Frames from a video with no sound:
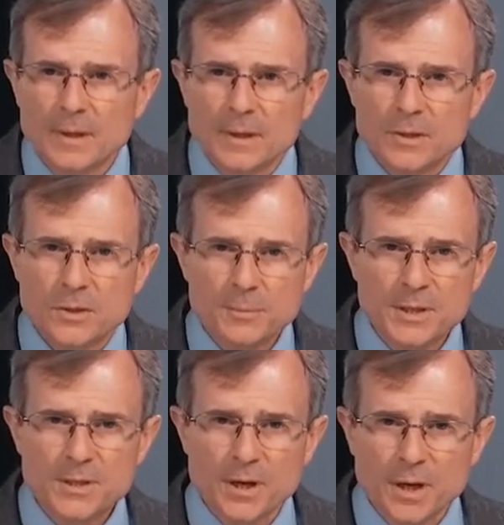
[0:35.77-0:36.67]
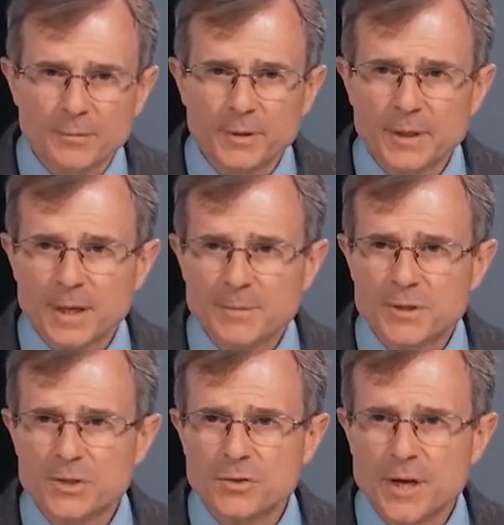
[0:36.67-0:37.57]
So let me start off with a
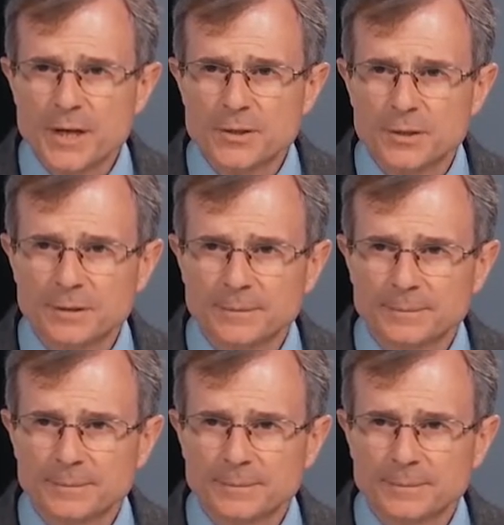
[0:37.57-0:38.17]
demonstration.